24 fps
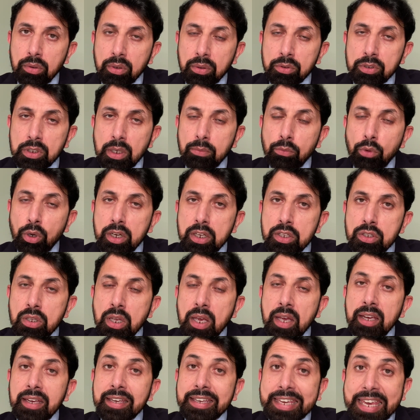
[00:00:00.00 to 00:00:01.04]
someone is
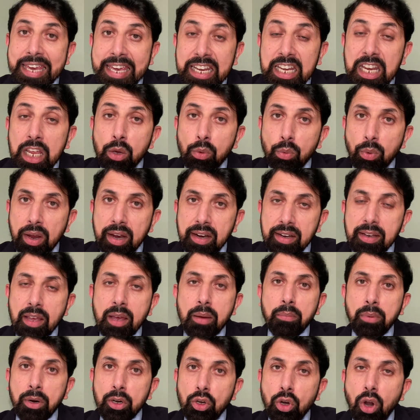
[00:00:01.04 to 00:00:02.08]
gaining weight
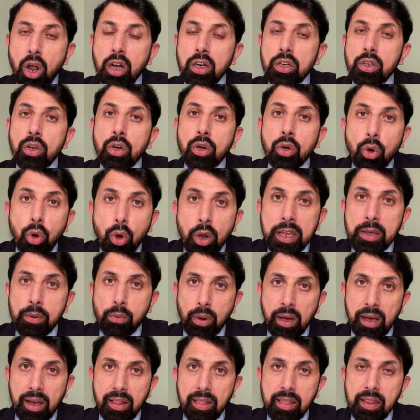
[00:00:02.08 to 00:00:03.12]
but not growing
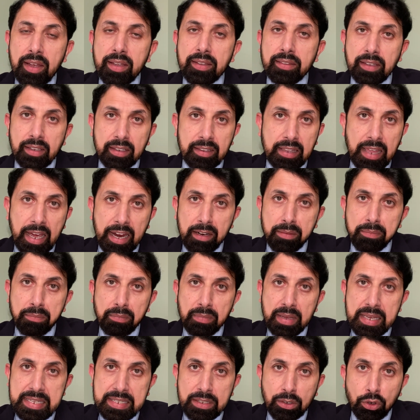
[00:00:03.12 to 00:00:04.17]
well, then
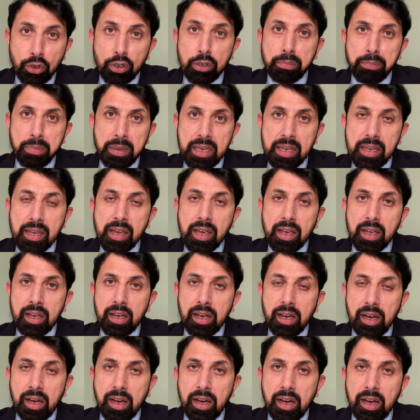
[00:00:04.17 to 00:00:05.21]
could be
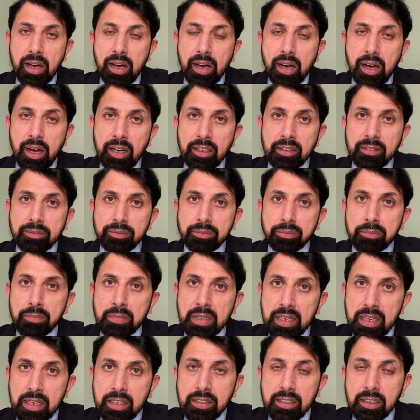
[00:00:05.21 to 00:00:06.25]

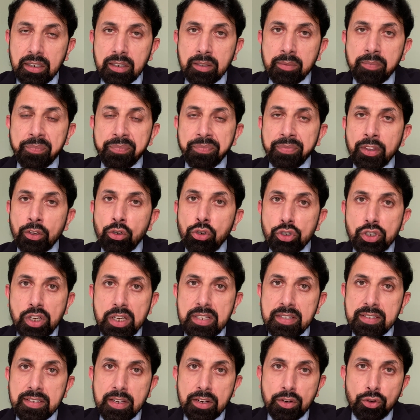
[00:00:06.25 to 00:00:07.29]
either Cushing
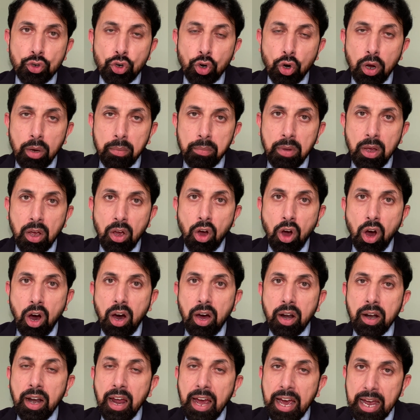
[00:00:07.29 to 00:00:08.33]
syndrome
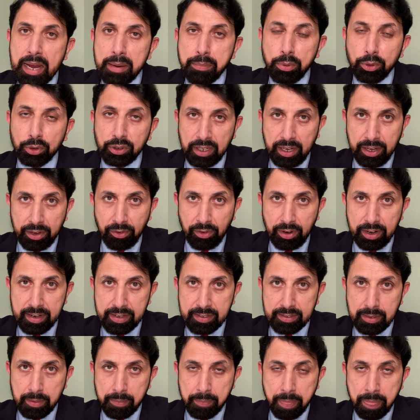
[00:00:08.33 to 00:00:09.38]
or
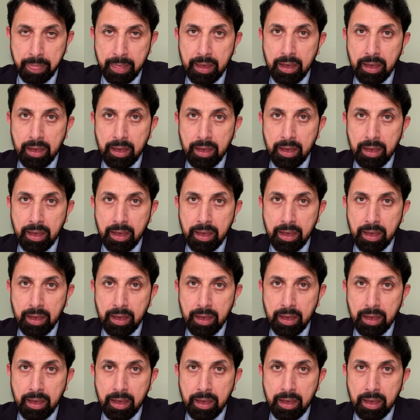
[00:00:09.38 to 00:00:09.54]
hypothyroidism.